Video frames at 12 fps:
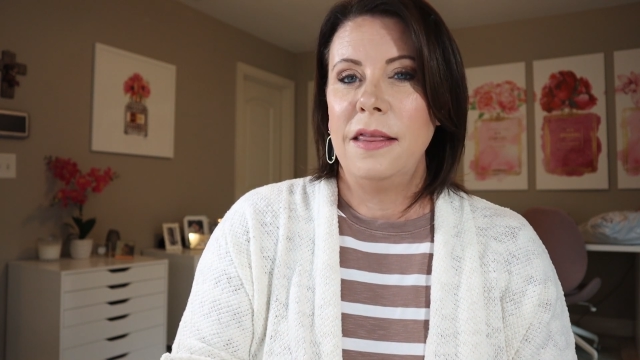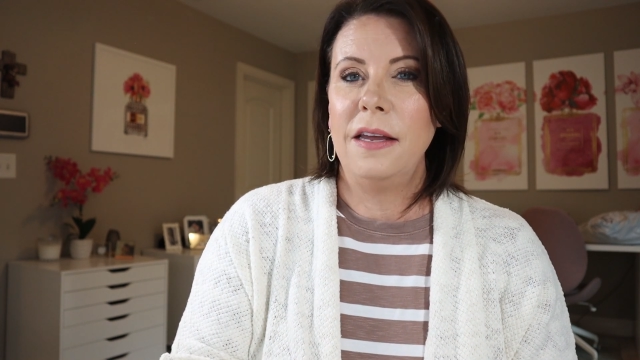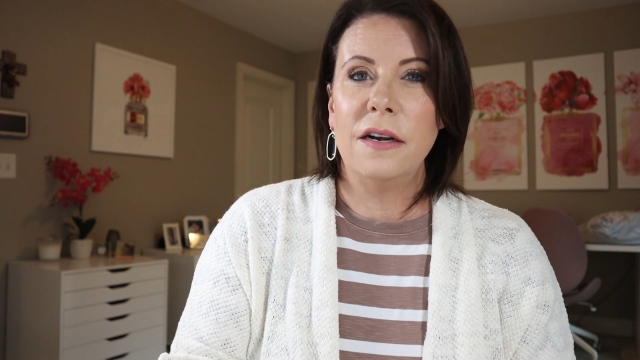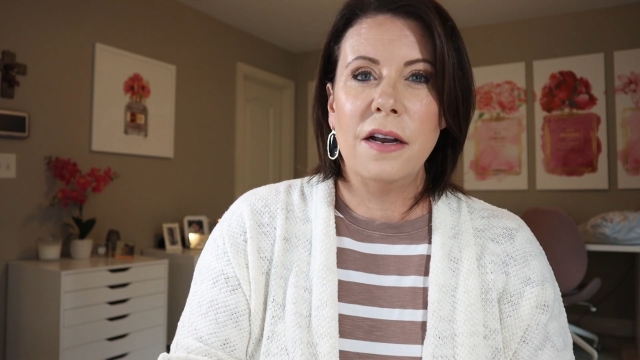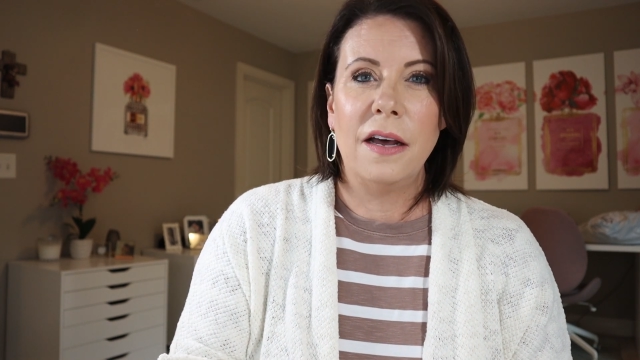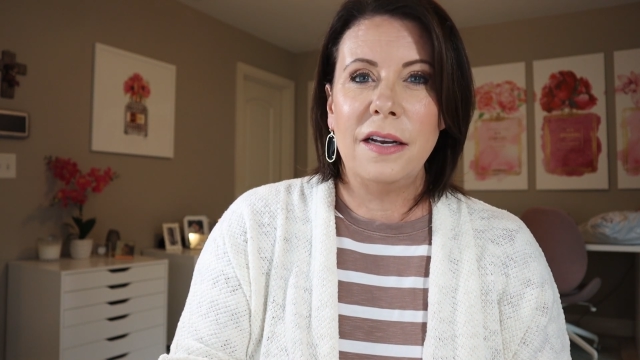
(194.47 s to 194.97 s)

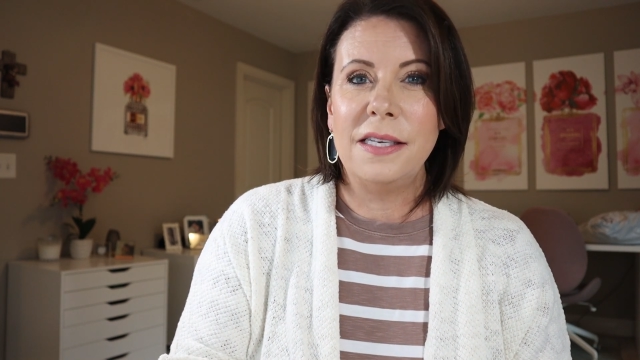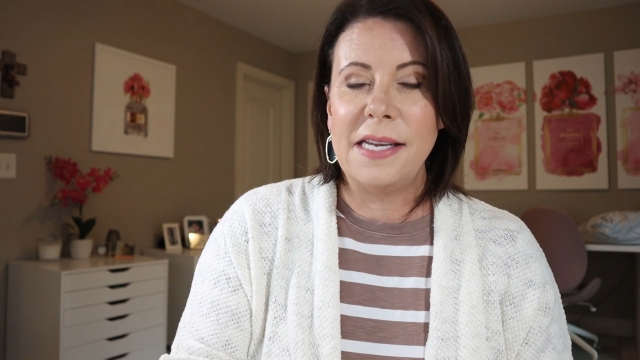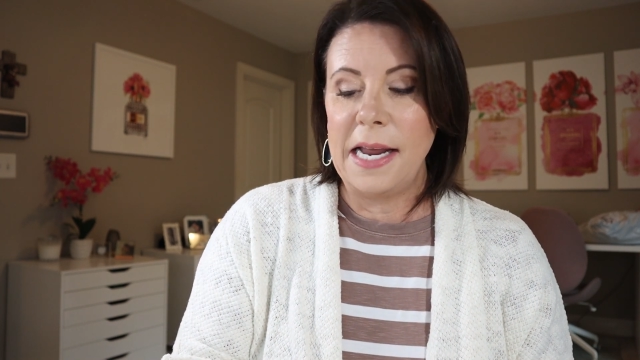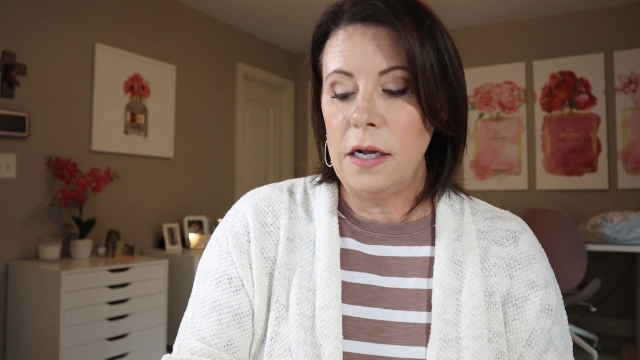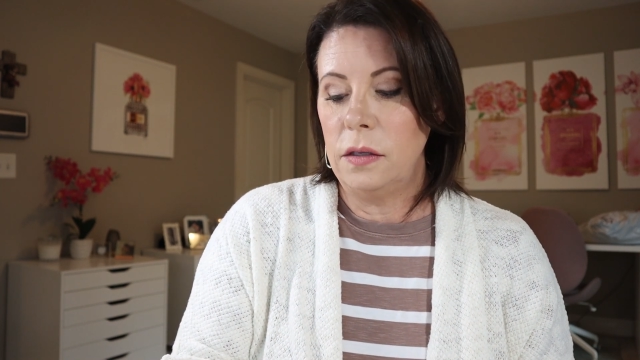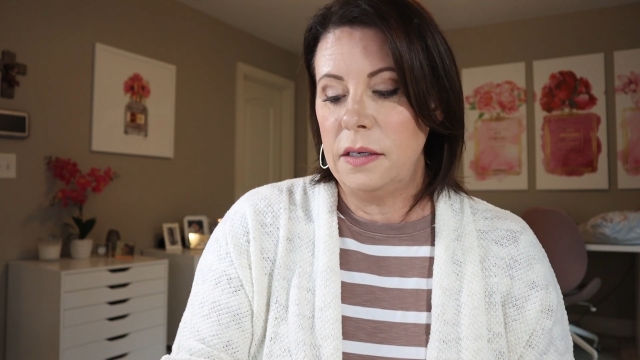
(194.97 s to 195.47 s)
They're not a
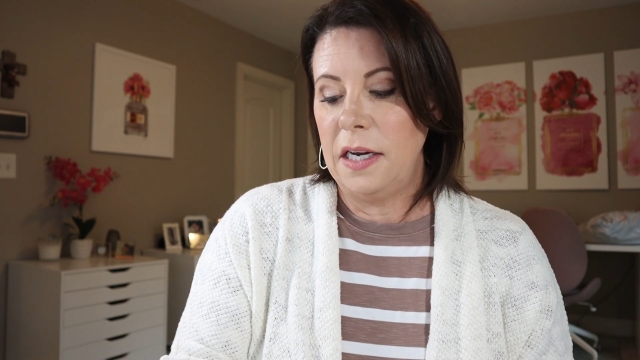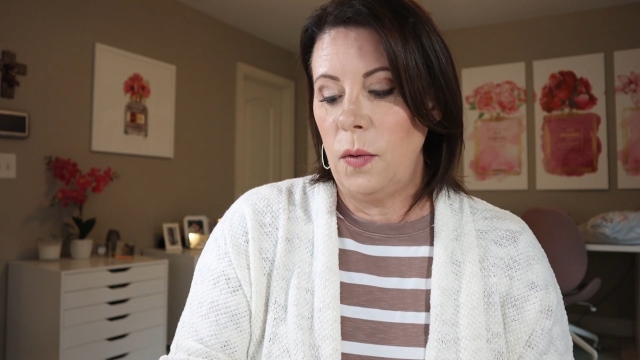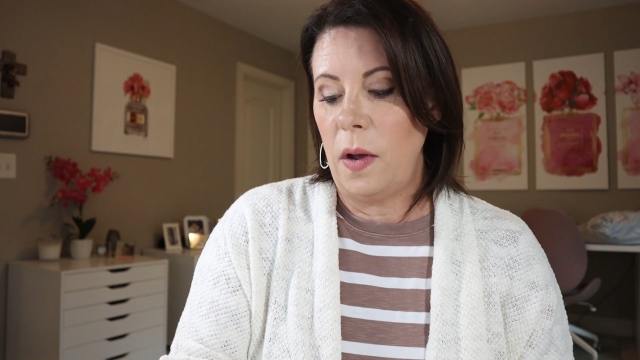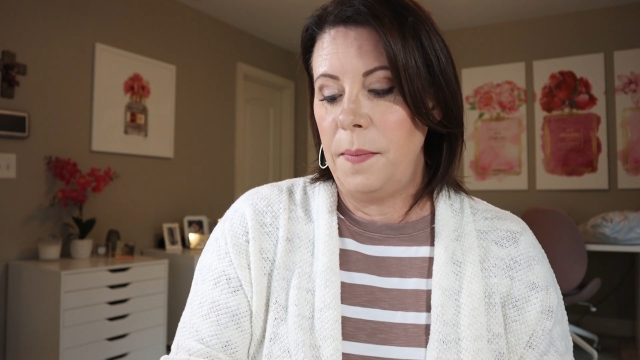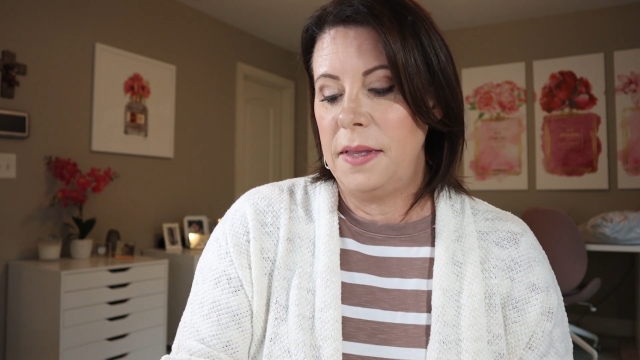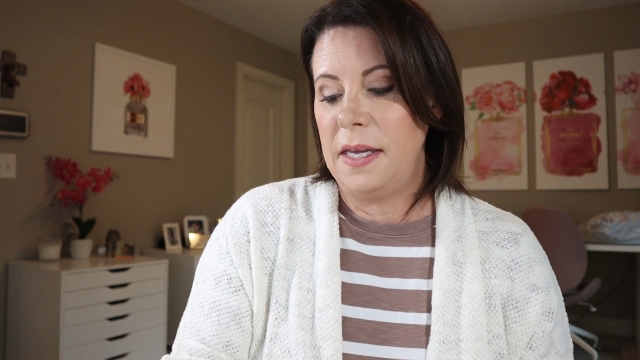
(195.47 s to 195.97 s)
dangle in any
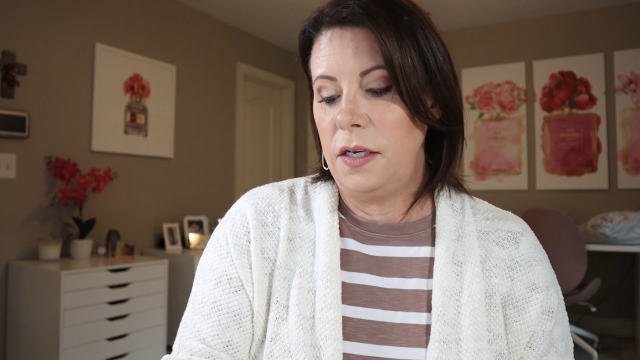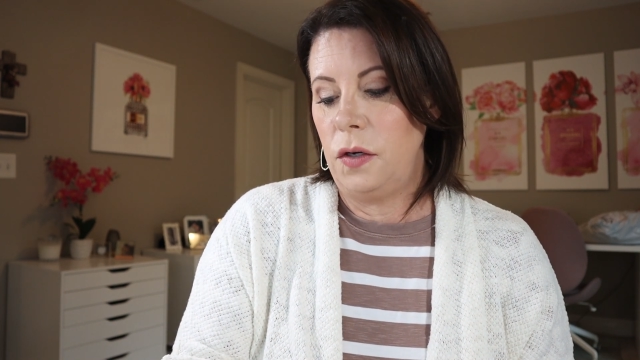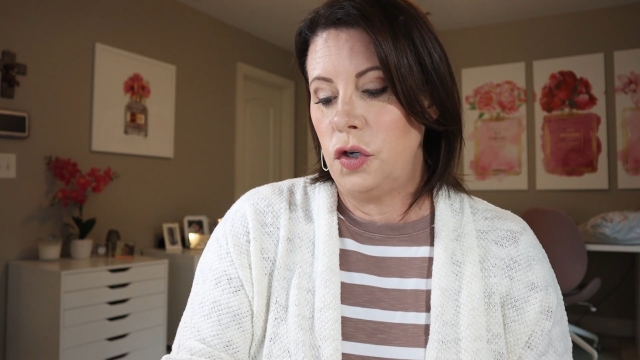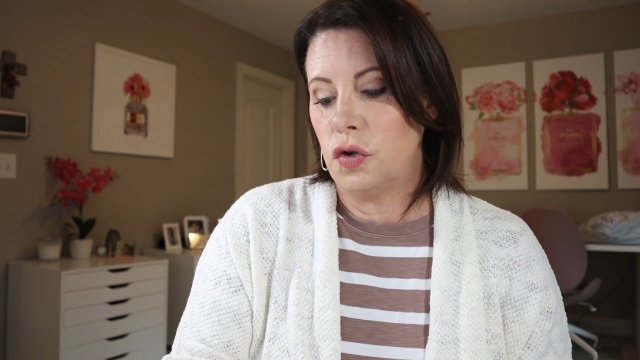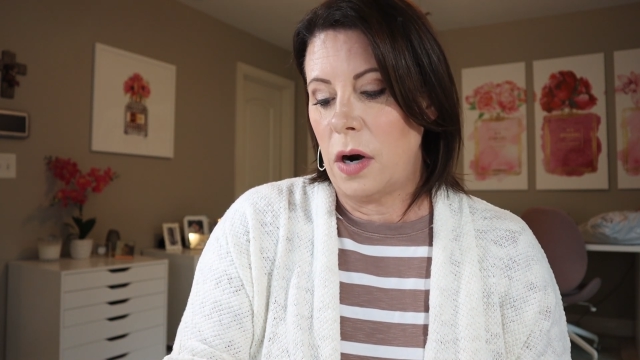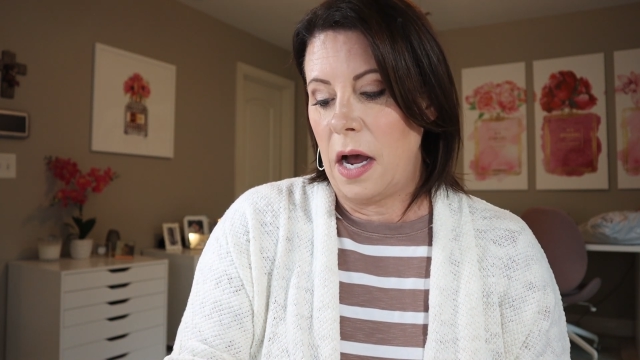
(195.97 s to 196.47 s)
way, but they
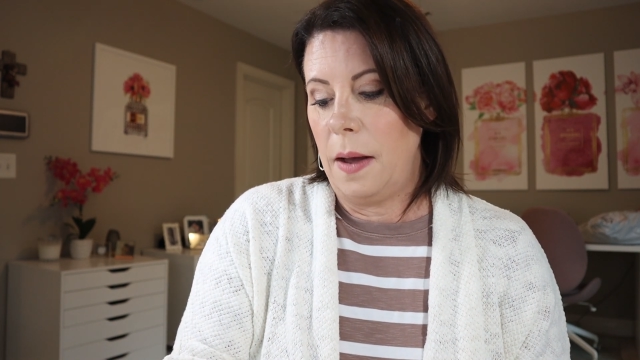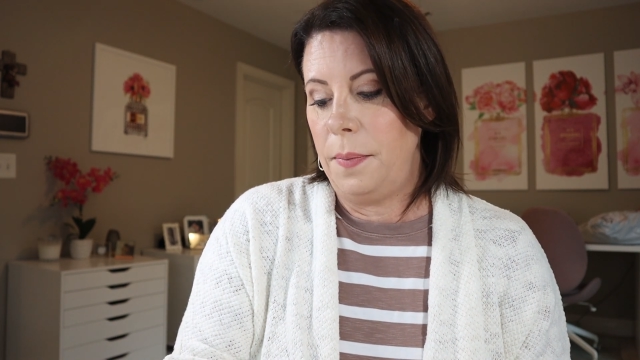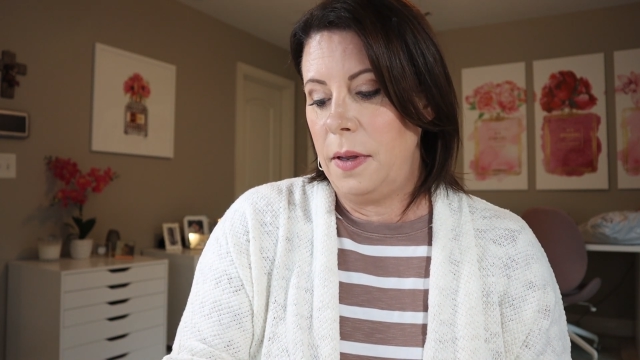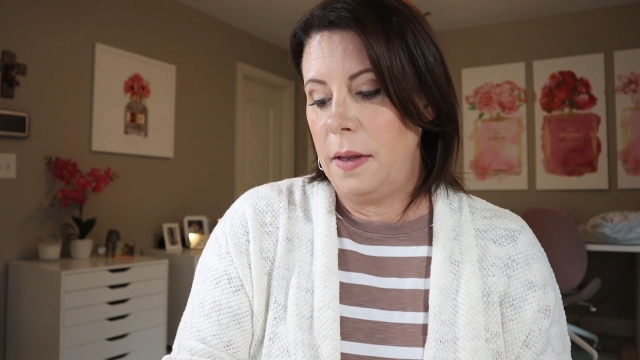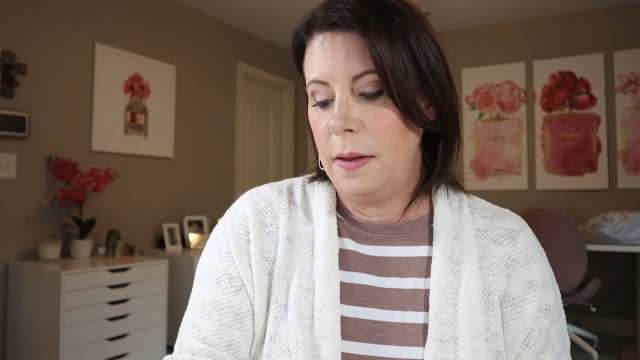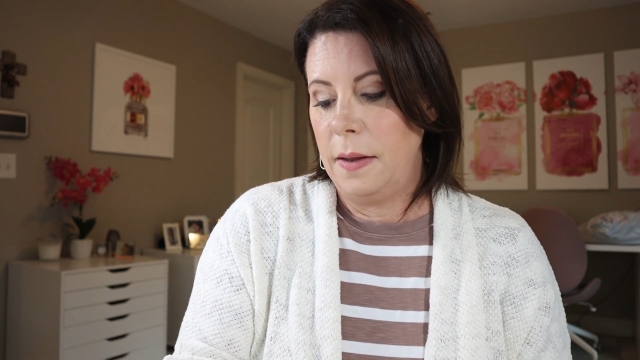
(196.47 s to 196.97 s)
do drop.